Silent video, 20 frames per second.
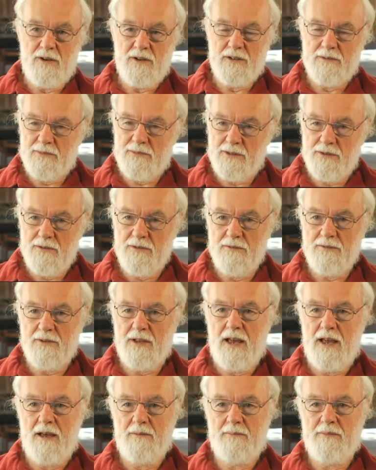in volume two of
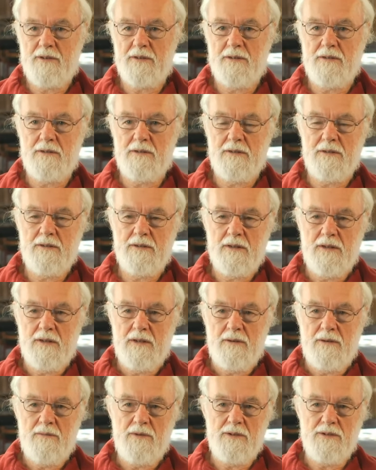Capital,
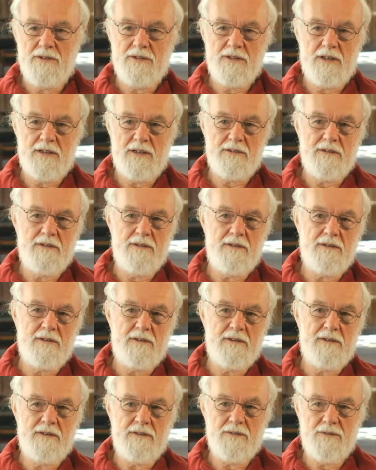when you start to
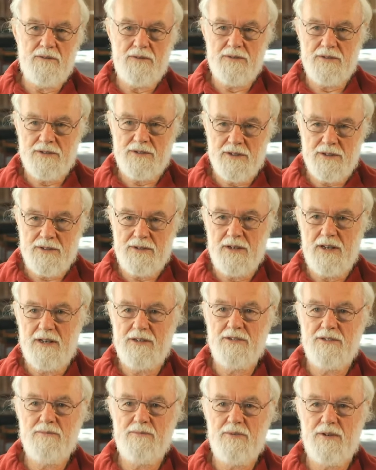look at all of the
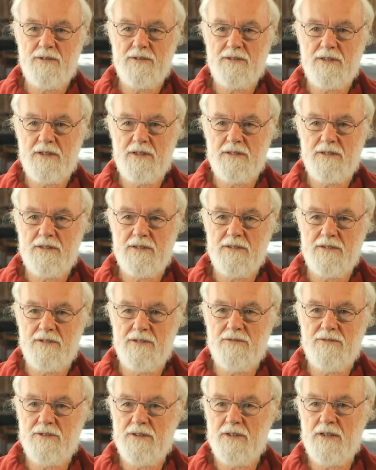circulation
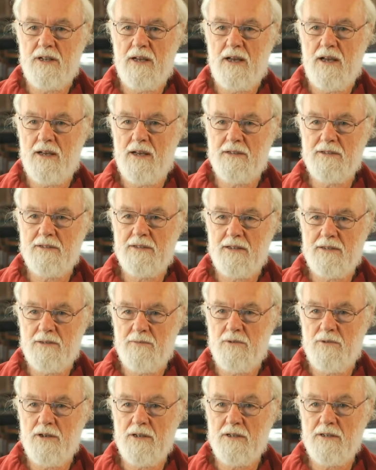processes, you realize that
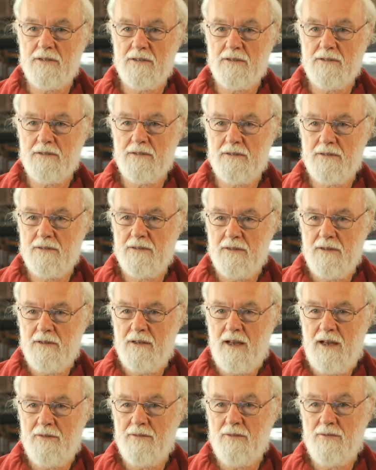the workers
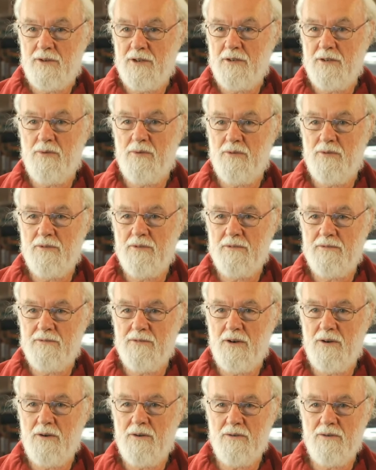have a very important
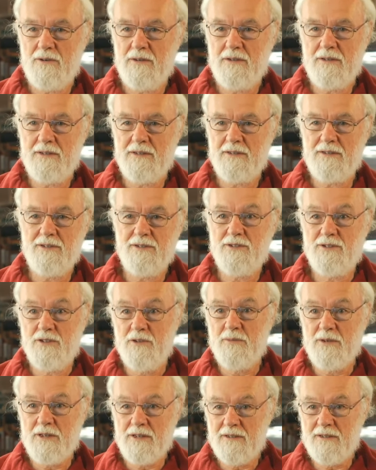role in
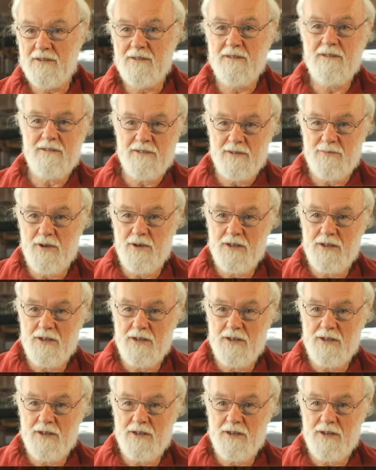consuming the